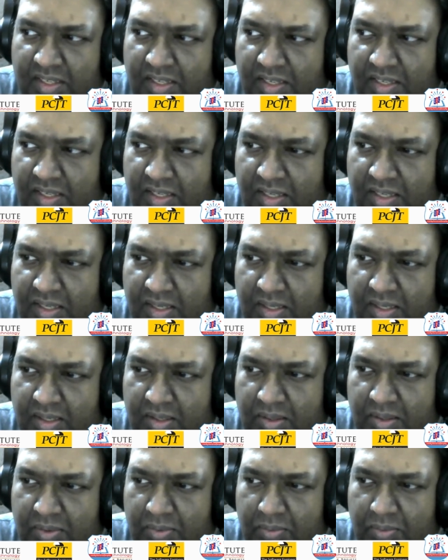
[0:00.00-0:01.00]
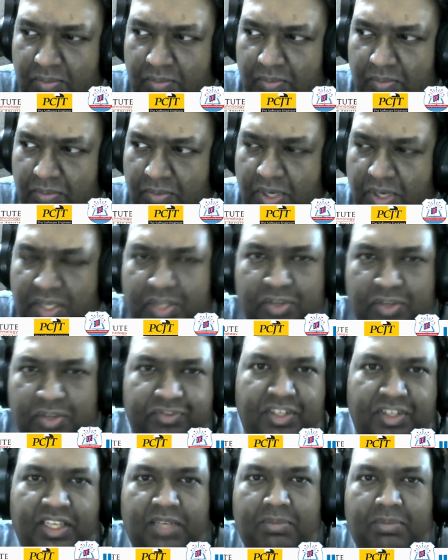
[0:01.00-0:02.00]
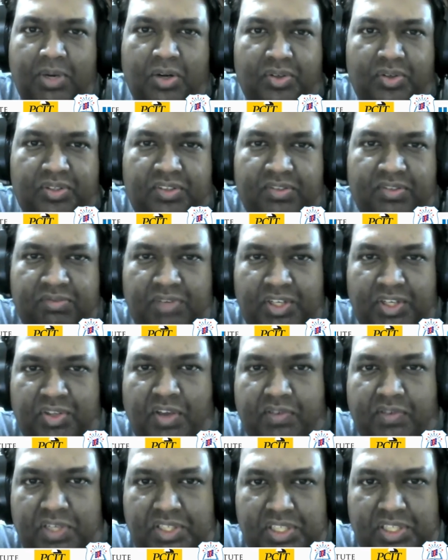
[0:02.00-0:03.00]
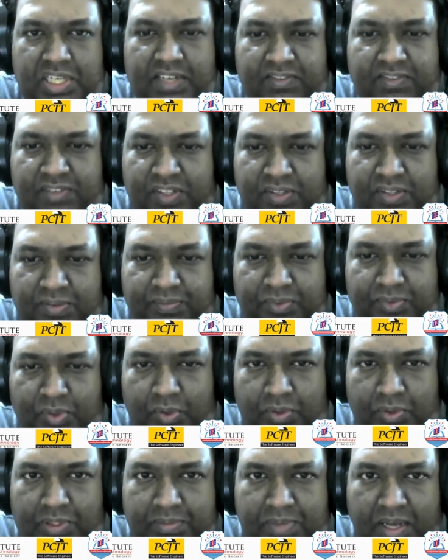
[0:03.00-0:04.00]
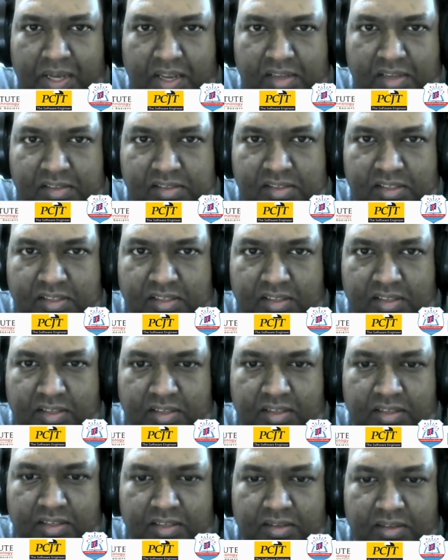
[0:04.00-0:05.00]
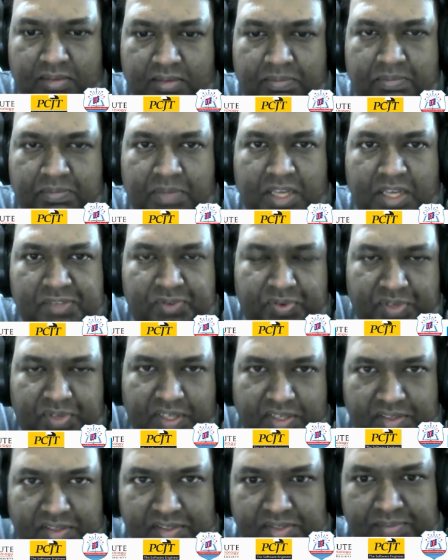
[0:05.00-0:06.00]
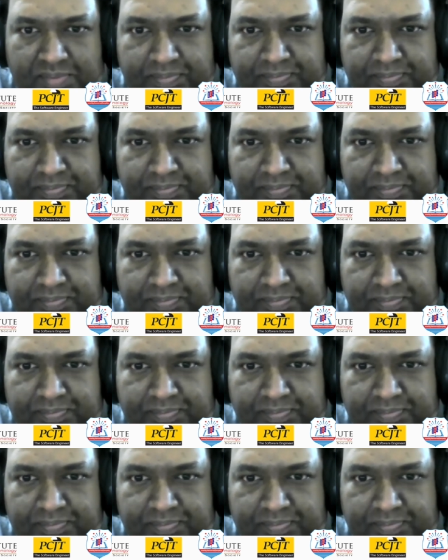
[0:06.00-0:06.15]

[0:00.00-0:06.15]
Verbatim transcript: uh, what do you feel about what you have achieved over the past uh, past few years?